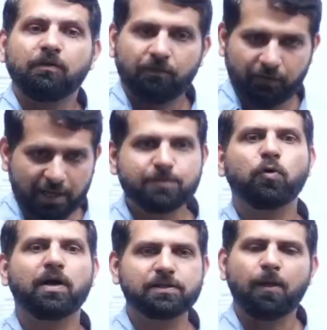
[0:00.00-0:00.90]
Franz
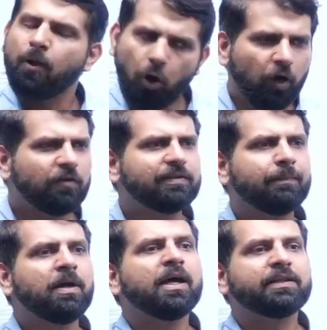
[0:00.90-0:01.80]
Boas, all of them,
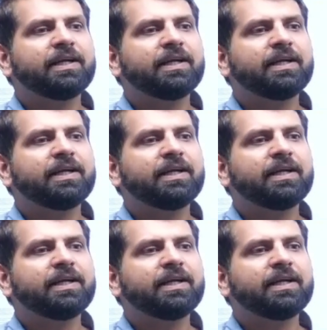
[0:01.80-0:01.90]
they